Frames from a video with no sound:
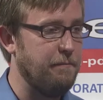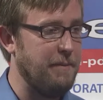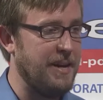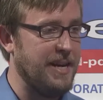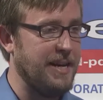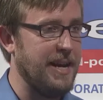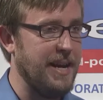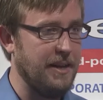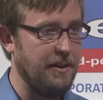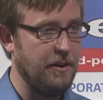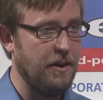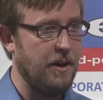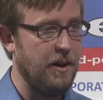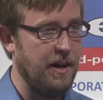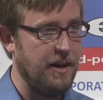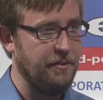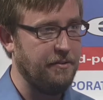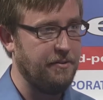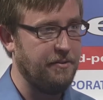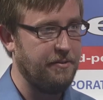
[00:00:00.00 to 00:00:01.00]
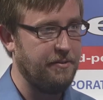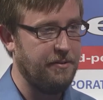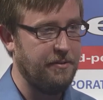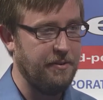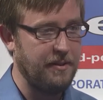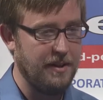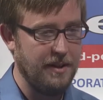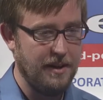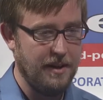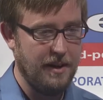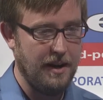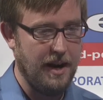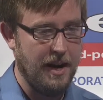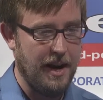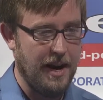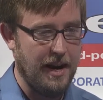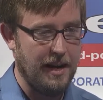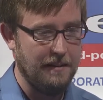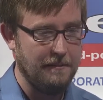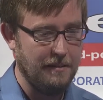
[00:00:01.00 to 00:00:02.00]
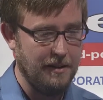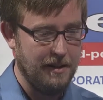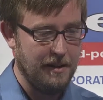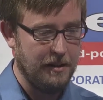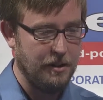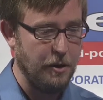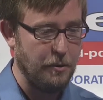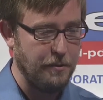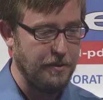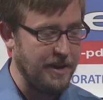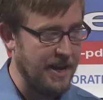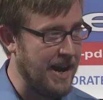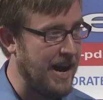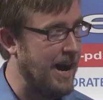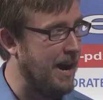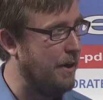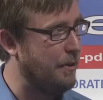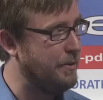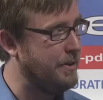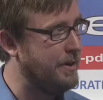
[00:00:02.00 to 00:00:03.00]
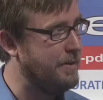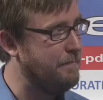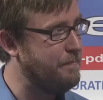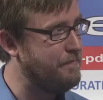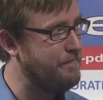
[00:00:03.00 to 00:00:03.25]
Medicaid costs go down